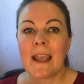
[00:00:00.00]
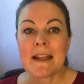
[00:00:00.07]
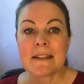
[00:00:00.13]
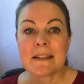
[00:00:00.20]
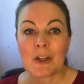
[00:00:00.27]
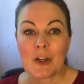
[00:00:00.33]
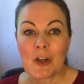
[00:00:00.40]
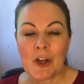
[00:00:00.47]

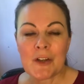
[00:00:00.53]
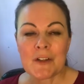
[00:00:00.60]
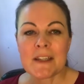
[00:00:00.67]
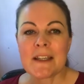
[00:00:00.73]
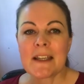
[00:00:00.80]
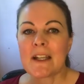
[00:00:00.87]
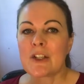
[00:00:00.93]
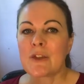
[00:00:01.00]
It's a
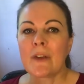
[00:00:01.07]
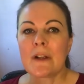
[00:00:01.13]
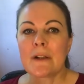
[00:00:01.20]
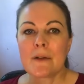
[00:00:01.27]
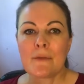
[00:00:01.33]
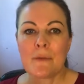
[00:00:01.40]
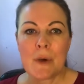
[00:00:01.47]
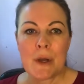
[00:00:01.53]
cutting edge
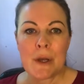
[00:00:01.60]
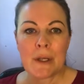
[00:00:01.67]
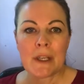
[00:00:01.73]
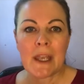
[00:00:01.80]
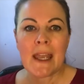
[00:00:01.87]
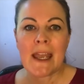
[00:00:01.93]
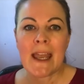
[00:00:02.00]
field of work,